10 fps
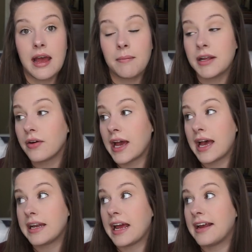I'm gonna go
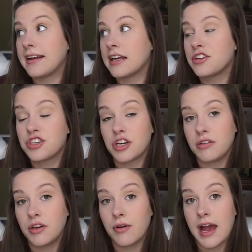ahead and show
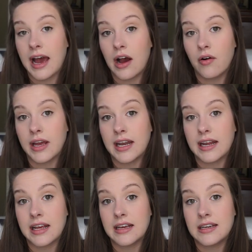you how it
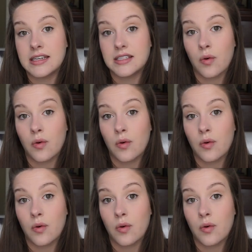is